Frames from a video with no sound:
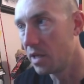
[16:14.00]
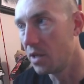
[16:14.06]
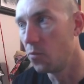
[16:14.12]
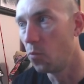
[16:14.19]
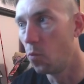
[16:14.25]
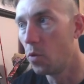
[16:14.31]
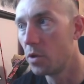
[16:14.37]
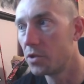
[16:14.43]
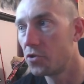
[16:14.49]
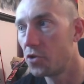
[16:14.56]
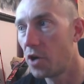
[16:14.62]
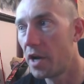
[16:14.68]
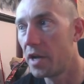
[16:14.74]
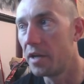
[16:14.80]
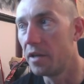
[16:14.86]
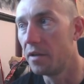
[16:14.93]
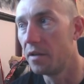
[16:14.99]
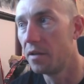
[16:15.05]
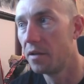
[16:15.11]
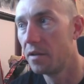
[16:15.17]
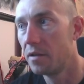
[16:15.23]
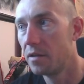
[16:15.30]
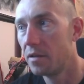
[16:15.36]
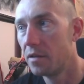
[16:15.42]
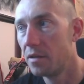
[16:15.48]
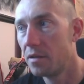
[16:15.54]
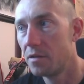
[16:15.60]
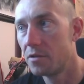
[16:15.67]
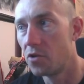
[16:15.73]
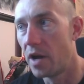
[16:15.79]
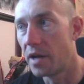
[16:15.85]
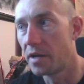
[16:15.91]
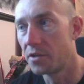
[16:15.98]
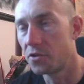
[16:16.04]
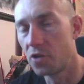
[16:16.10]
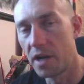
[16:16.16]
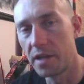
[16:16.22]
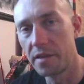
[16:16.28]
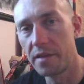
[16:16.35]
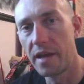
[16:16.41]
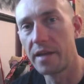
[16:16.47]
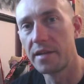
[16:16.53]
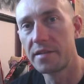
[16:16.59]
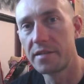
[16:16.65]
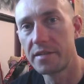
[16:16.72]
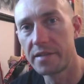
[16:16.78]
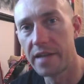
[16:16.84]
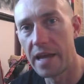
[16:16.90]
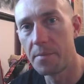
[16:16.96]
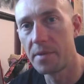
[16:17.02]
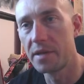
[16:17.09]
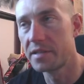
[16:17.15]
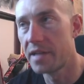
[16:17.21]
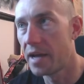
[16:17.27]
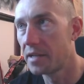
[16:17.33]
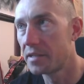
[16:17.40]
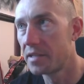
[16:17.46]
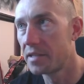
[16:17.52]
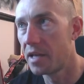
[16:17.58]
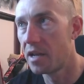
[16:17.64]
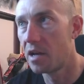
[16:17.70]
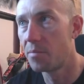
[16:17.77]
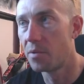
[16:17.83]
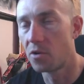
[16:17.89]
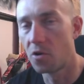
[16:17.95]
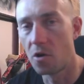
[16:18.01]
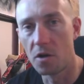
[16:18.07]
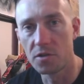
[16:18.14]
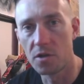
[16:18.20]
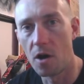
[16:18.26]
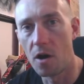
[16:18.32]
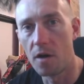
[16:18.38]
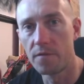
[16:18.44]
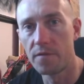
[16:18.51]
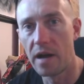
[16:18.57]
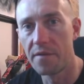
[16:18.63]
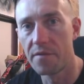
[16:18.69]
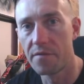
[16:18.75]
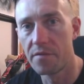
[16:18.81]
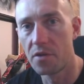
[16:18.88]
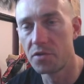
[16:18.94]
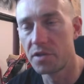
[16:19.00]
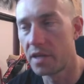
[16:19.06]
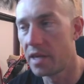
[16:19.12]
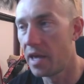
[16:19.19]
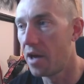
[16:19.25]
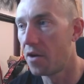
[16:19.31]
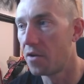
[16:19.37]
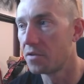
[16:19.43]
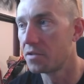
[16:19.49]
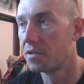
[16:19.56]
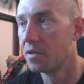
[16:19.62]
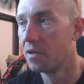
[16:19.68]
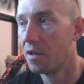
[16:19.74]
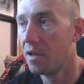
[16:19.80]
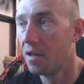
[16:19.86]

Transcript: in one trade. So I can trade that same exact setup across all 5 of those accounts